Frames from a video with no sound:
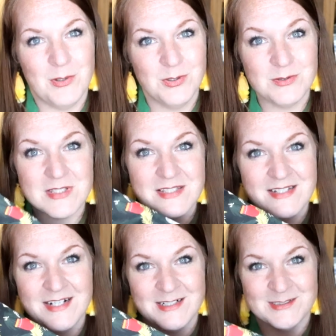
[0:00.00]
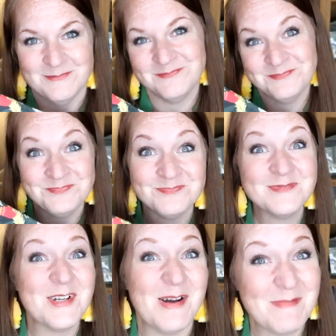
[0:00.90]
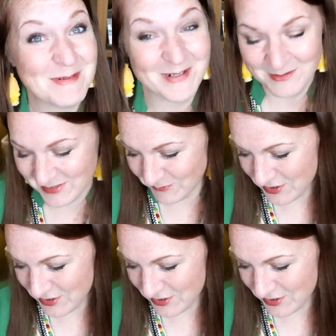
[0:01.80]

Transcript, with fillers: boots. Um, so I picked me up some